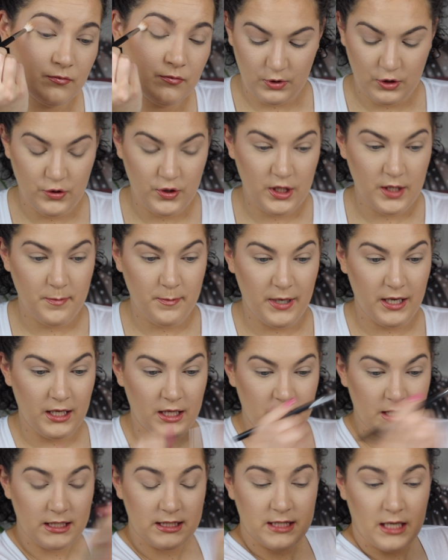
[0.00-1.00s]
You can
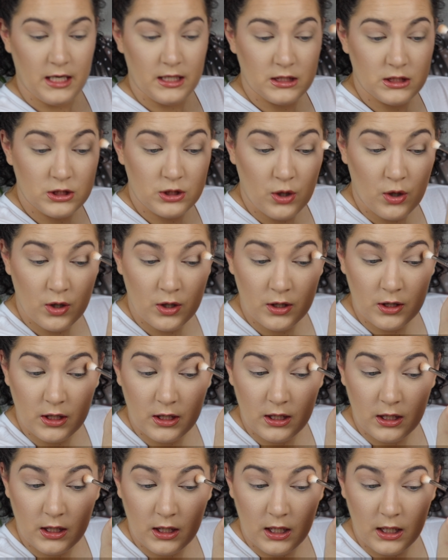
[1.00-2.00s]
make this as dark
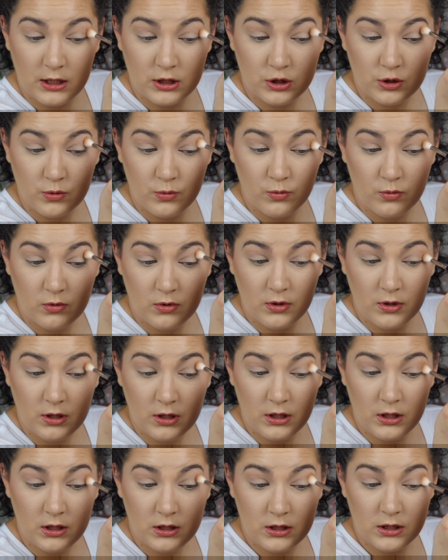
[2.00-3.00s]
as you
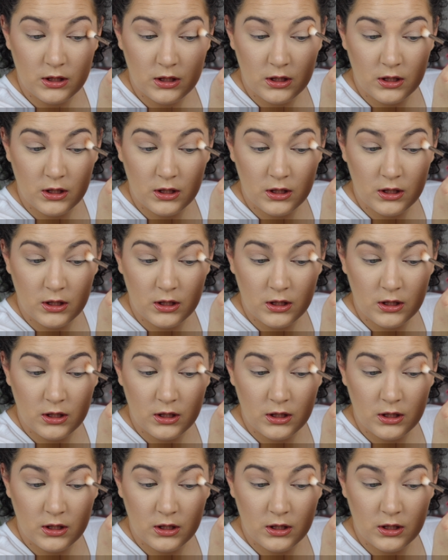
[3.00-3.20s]
want.